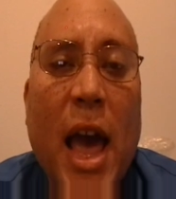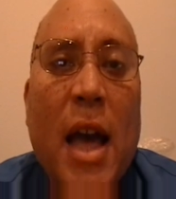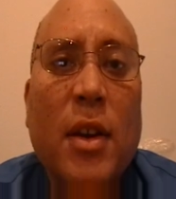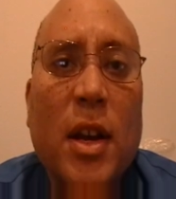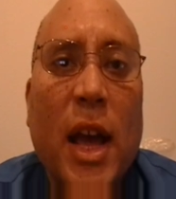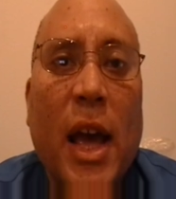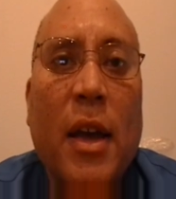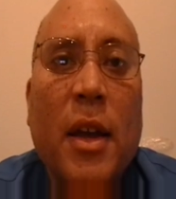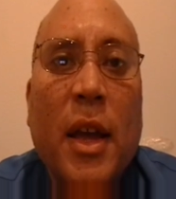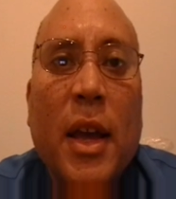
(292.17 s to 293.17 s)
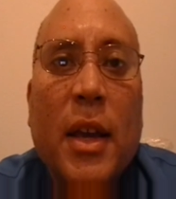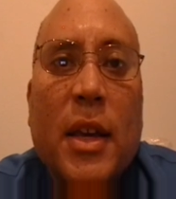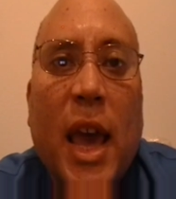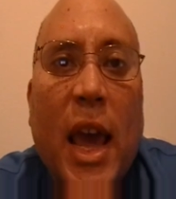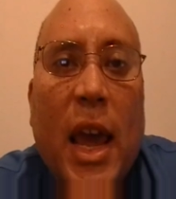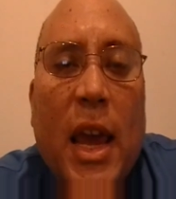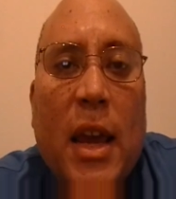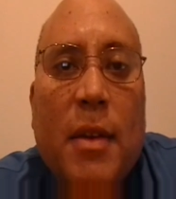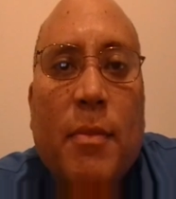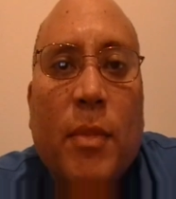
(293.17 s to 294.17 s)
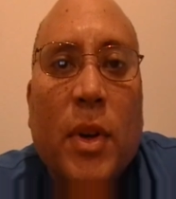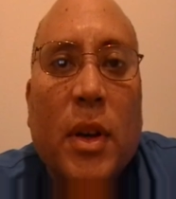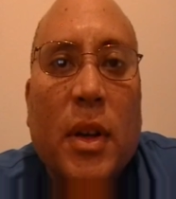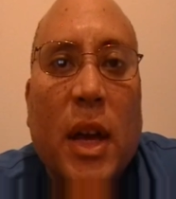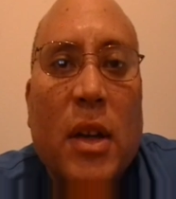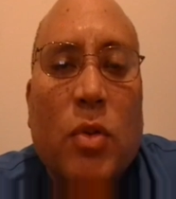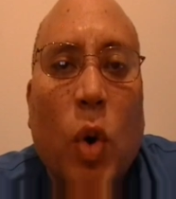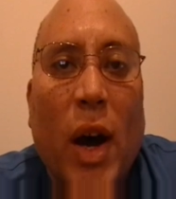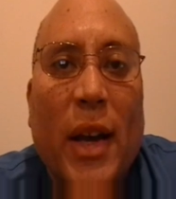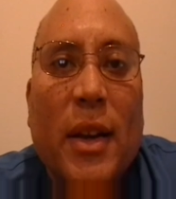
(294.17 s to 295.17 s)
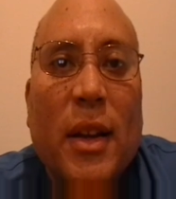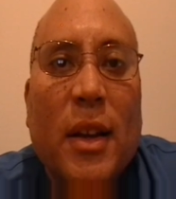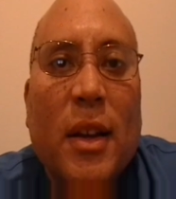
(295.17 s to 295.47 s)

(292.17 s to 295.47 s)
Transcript: After that came, guess what?